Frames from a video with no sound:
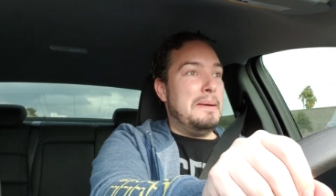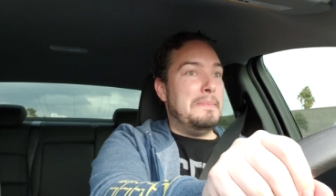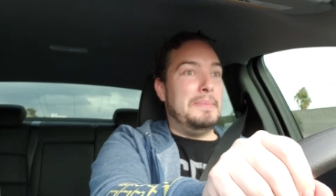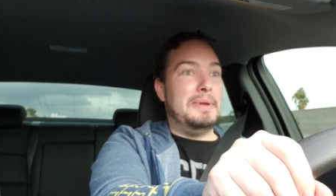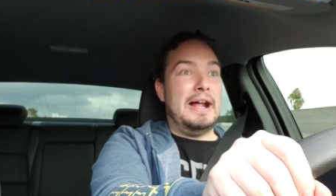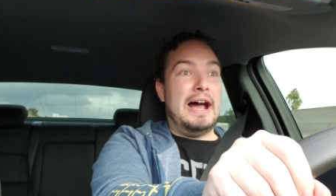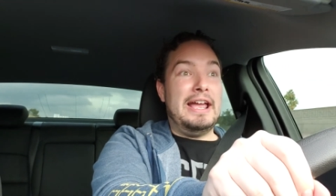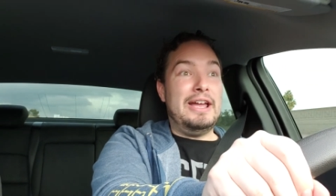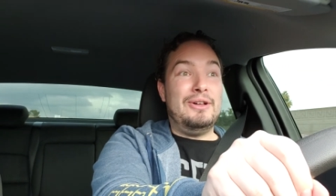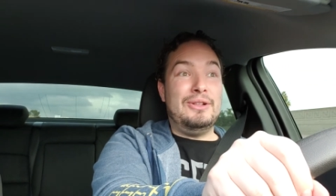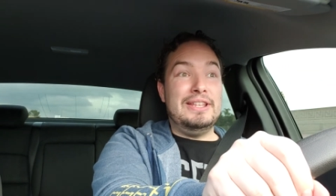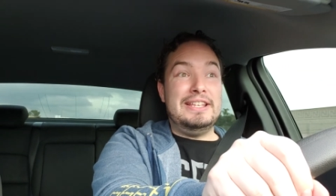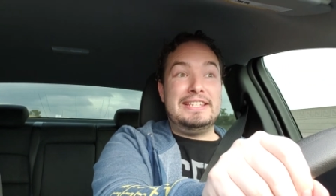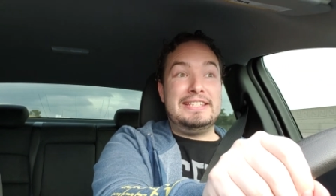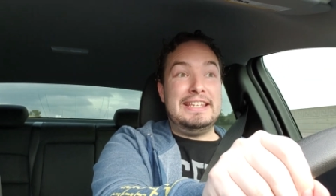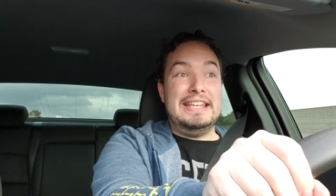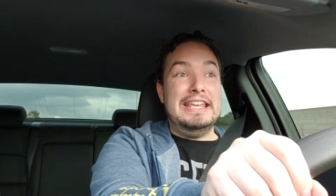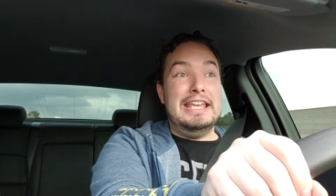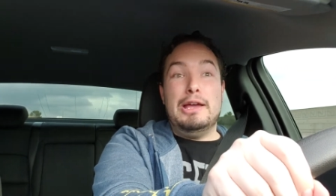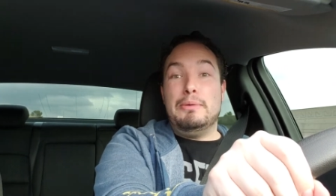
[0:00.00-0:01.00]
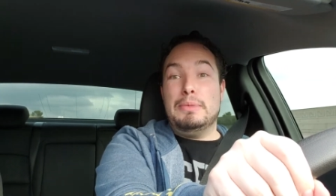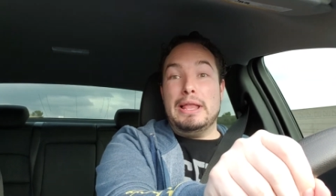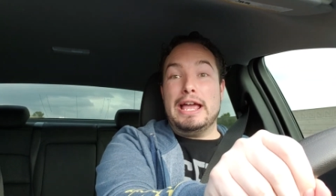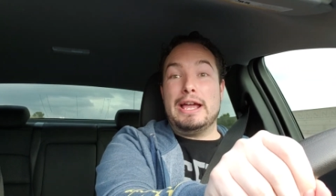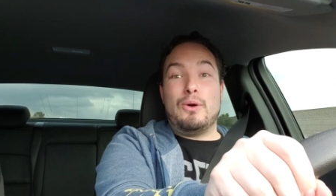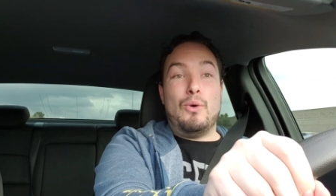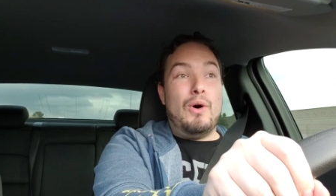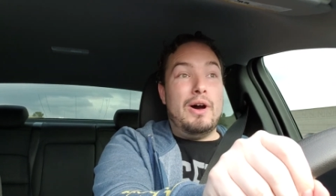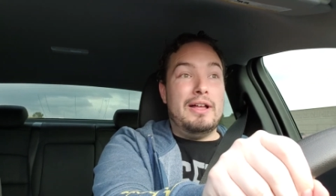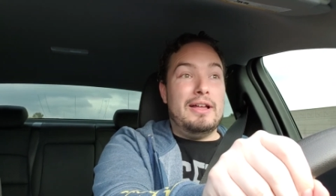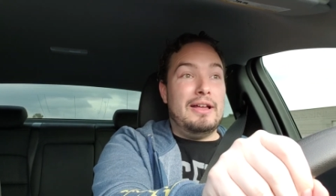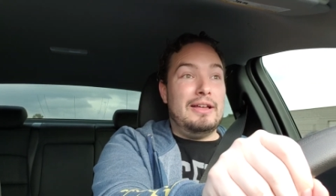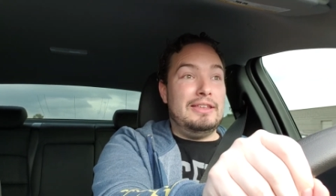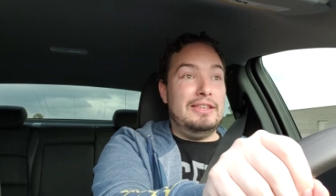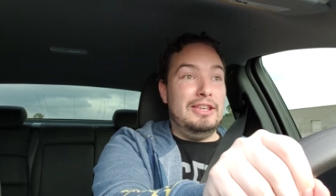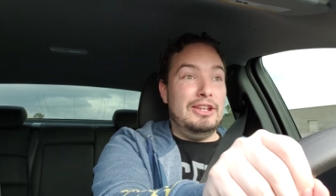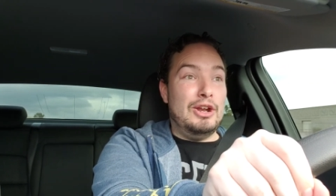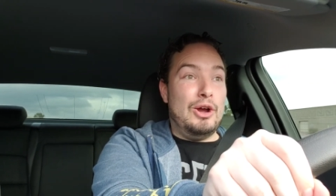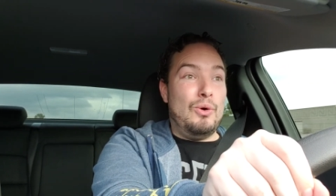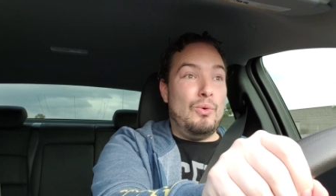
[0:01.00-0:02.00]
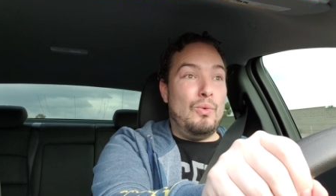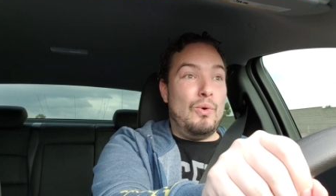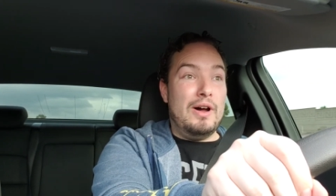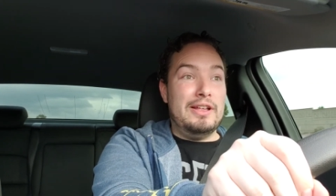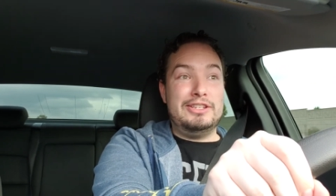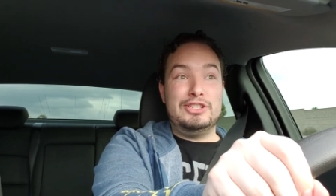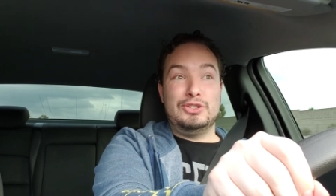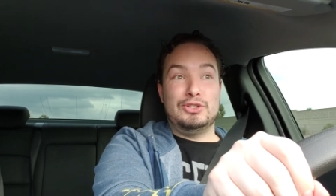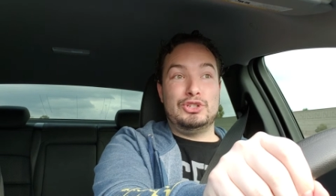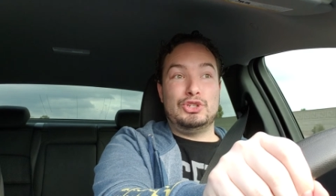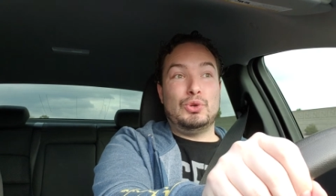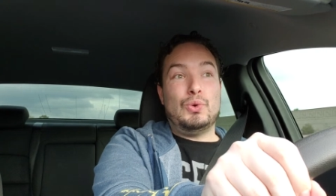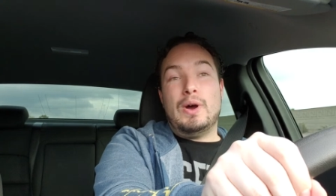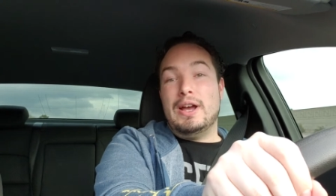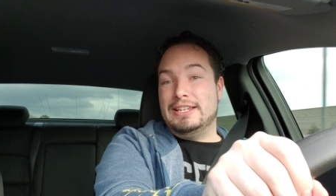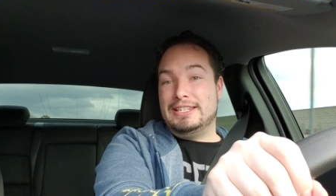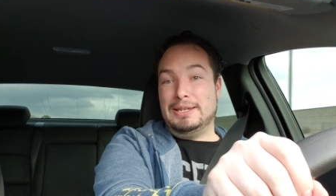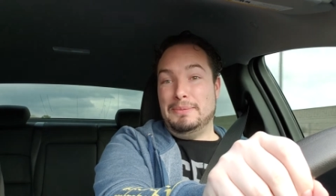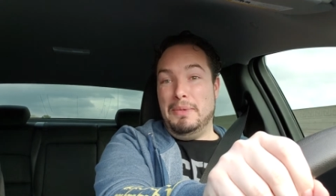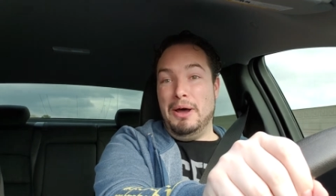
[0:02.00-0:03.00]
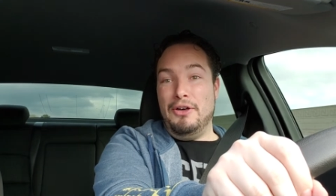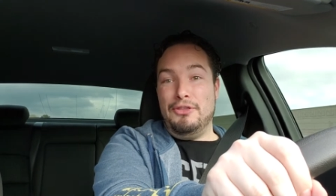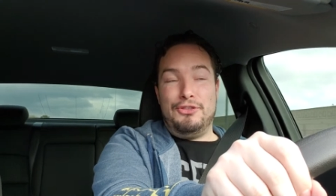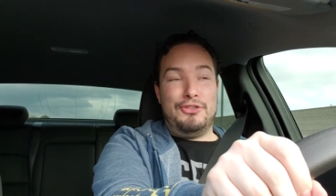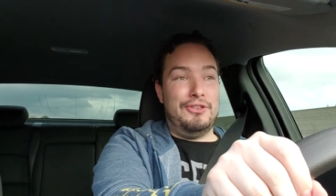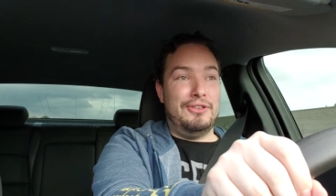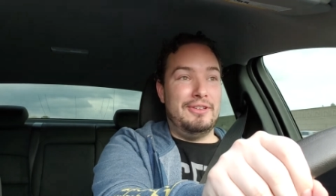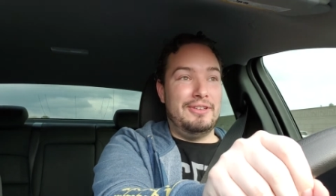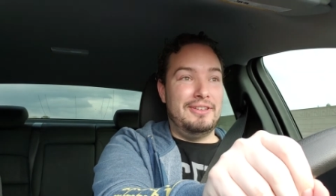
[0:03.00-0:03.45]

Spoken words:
But I only see him once or twice a month.